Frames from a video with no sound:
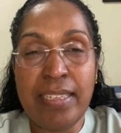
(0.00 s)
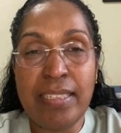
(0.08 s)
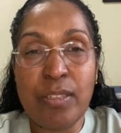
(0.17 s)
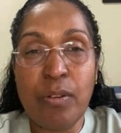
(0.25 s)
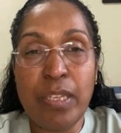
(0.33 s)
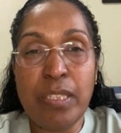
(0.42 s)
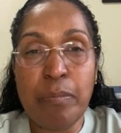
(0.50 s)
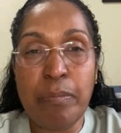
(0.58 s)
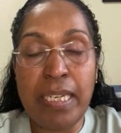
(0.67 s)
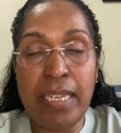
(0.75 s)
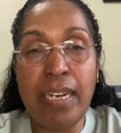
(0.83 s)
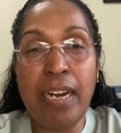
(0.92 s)
is going to
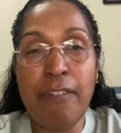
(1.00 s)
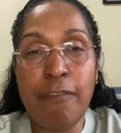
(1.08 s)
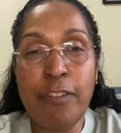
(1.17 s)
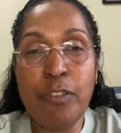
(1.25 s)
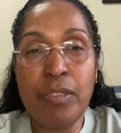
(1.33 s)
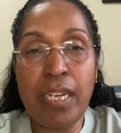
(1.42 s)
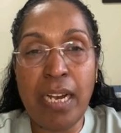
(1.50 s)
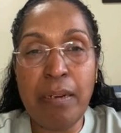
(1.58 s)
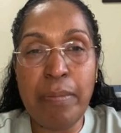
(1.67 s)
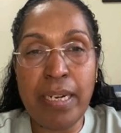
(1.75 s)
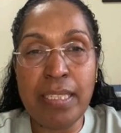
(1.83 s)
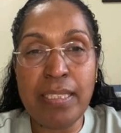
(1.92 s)
be a few dull
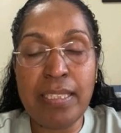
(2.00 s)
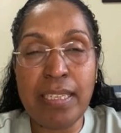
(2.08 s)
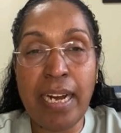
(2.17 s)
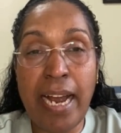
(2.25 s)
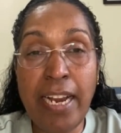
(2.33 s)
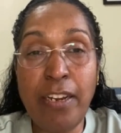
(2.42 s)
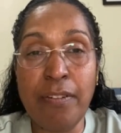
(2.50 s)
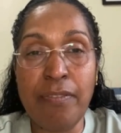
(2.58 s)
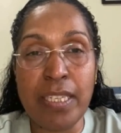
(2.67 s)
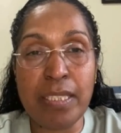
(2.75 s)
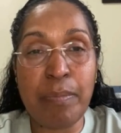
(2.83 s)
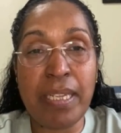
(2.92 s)
months ahead of
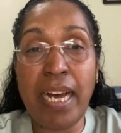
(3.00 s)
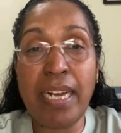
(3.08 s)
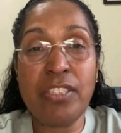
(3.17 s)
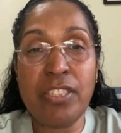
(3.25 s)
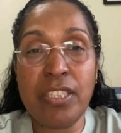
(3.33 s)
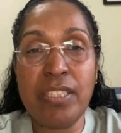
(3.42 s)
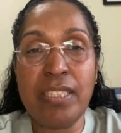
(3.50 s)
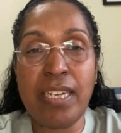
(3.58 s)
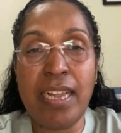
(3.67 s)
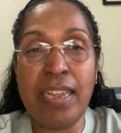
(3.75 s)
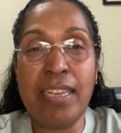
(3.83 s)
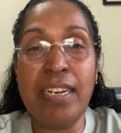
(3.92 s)
us. But that's just
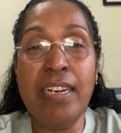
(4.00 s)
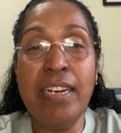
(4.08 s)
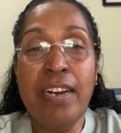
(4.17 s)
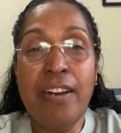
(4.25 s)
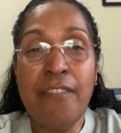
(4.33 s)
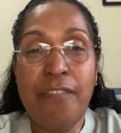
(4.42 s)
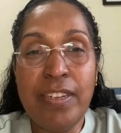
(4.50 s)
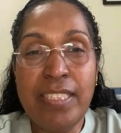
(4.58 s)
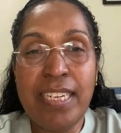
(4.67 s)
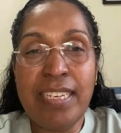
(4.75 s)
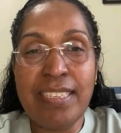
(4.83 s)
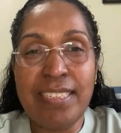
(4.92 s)
in the
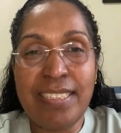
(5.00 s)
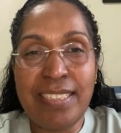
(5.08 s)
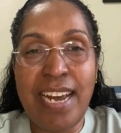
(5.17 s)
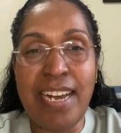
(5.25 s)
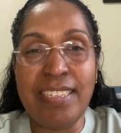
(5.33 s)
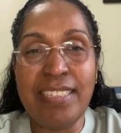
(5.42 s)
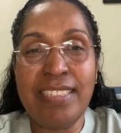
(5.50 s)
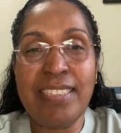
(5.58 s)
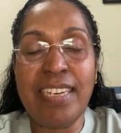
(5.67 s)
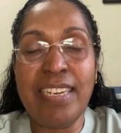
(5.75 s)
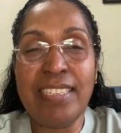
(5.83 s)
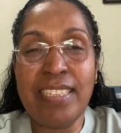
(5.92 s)
physical
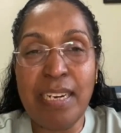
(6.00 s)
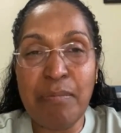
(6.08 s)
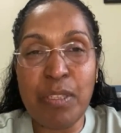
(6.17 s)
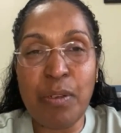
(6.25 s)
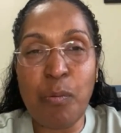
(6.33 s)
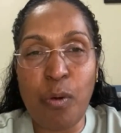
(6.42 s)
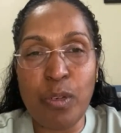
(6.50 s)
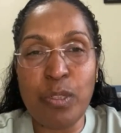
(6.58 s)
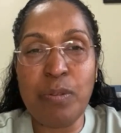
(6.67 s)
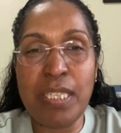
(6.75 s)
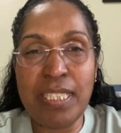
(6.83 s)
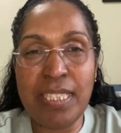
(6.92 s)
sense in terms of what
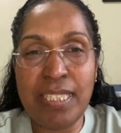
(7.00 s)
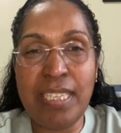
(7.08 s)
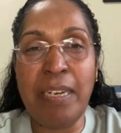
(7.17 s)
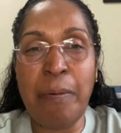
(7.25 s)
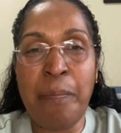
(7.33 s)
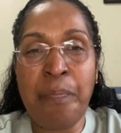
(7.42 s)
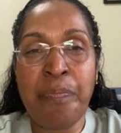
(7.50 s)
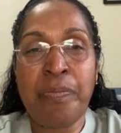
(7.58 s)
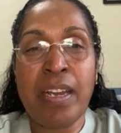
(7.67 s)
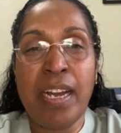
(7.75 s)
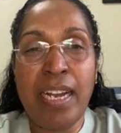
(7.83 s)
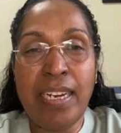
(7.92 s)
we see
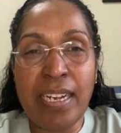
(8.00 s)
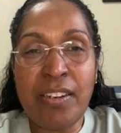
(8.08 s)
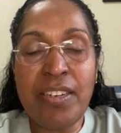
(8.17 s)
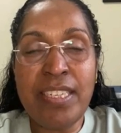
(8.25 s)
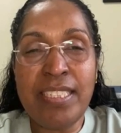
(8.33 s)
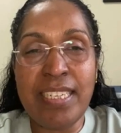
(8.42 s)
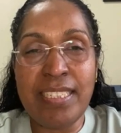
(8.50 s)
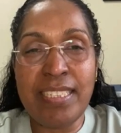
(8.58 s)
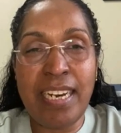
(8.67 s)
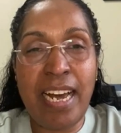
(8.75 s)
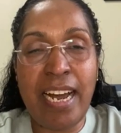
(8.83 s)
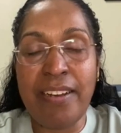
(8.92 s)
in a
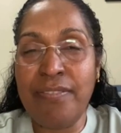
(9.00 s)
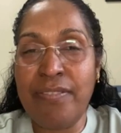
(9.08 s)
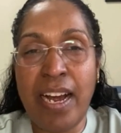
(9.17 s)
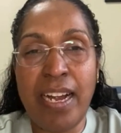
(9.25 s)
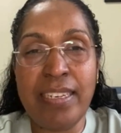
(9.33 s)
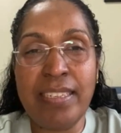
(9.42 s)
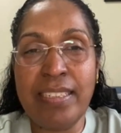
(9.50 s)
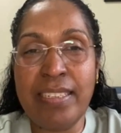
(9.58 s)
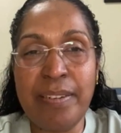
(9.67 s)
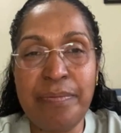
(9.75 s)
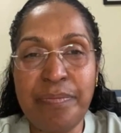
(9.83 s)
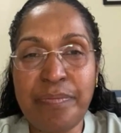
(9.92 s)
Christian's life.
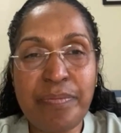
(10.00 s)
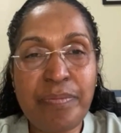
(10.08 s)
And